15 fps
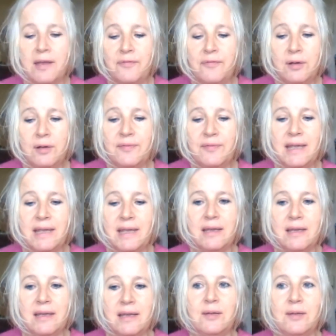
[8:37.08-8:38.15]
you're living
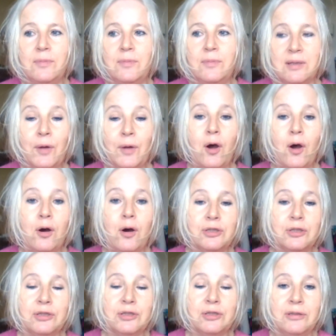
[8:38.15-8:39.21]
in somewhere hot,